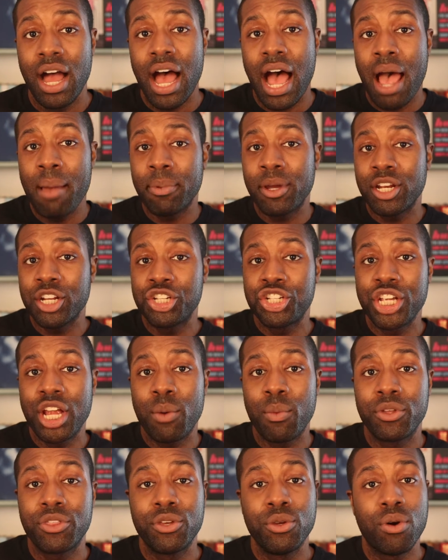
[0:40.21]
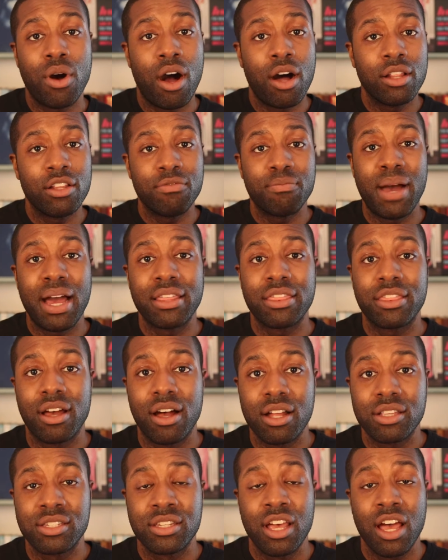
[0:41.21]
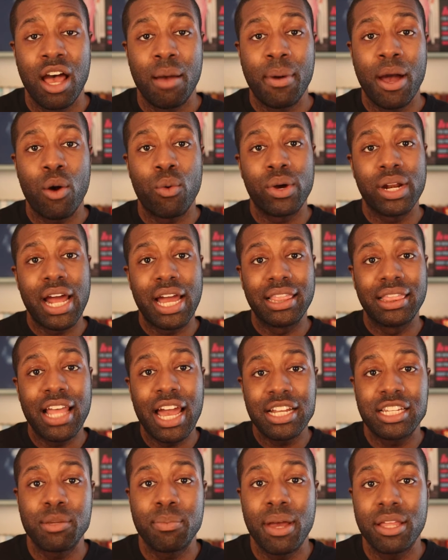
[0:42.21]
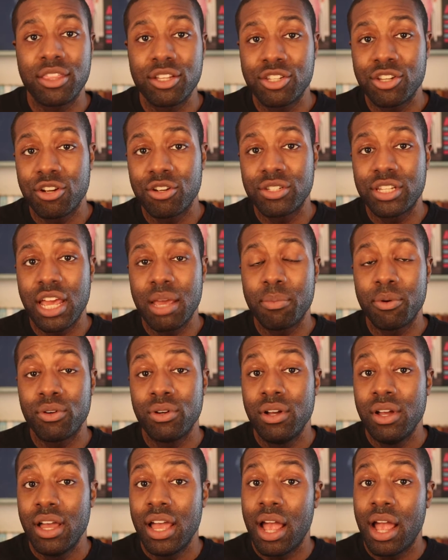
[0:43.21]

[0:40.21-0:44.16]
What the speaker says: I'm going to share with you all of my thoughts about what I liked about the turntable